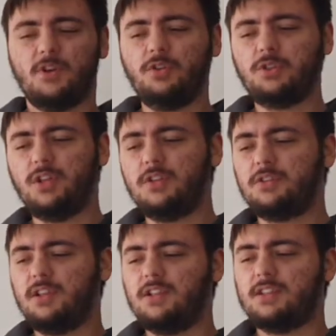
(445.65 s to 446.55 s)
Also,
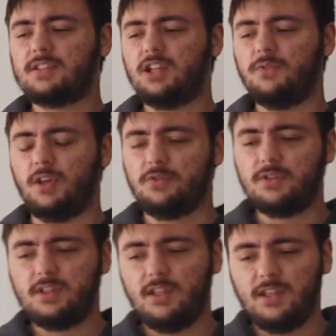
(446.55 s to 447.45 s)
another thing that's kind of
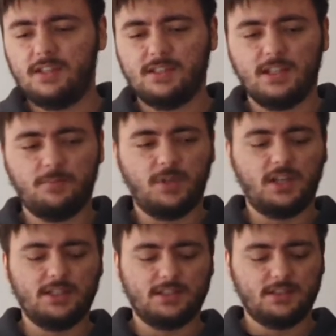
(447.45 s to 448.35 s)
interesting is that
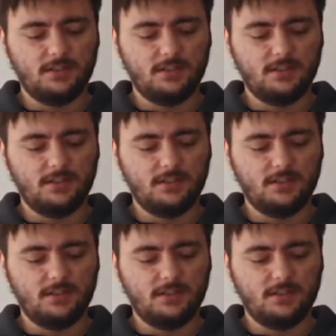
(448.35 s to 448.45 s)
because